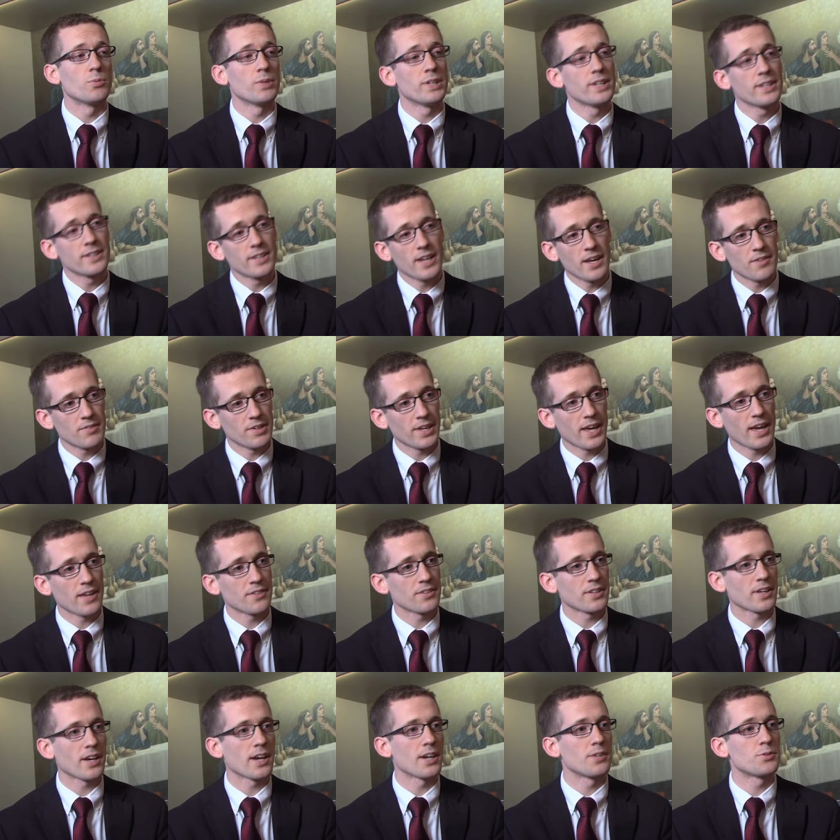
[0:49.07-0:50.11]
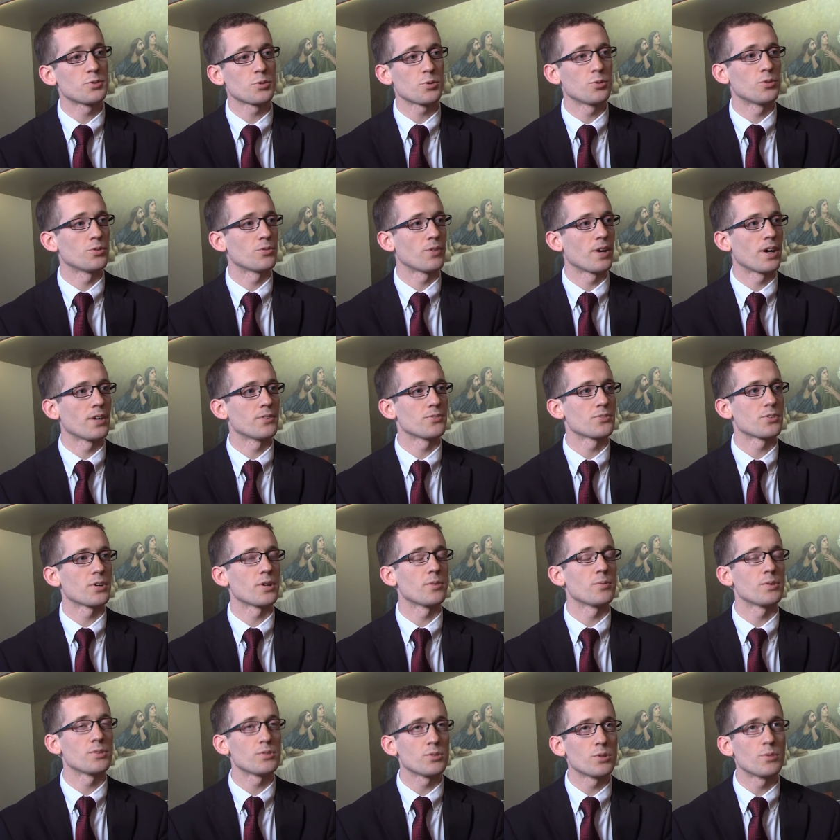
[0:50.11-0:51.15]
We didn't have a Catholic high school around, so I
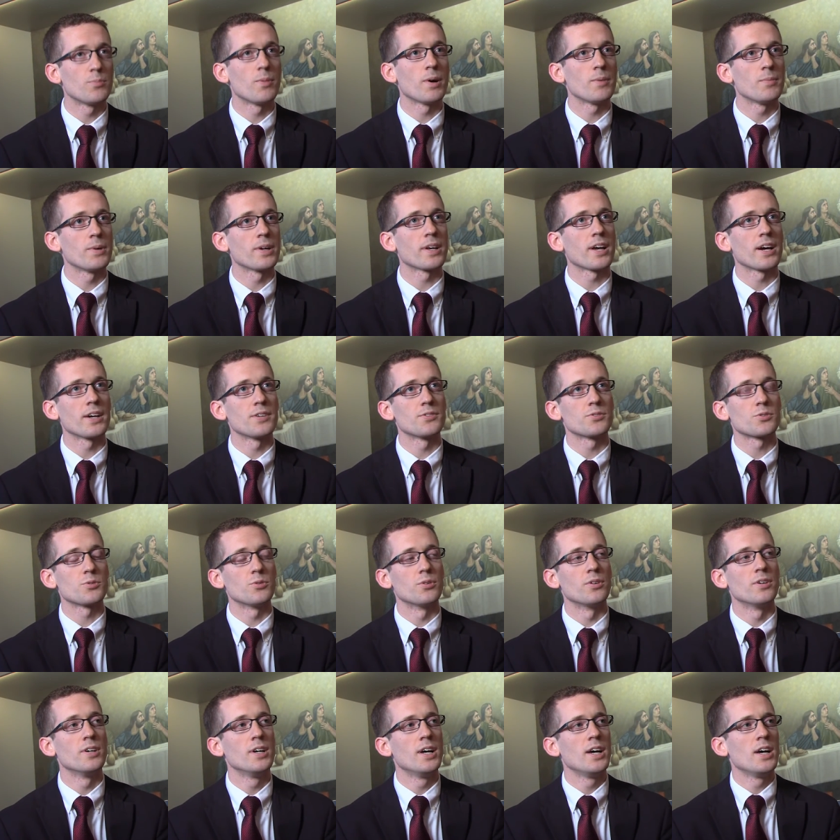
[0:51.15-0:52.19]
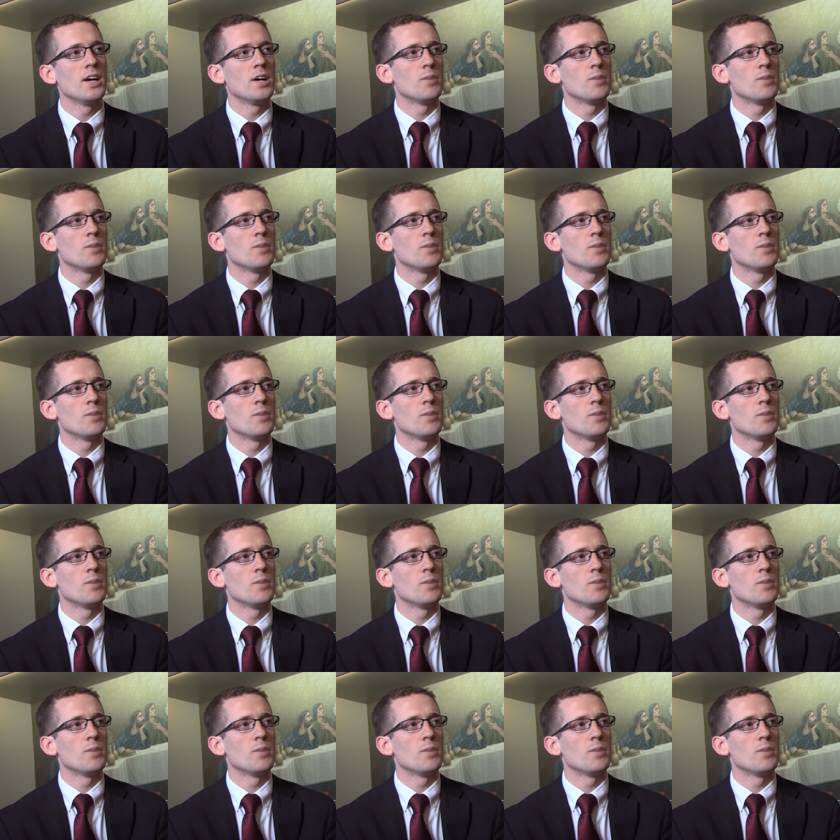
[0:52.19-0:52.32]
went to a public high school,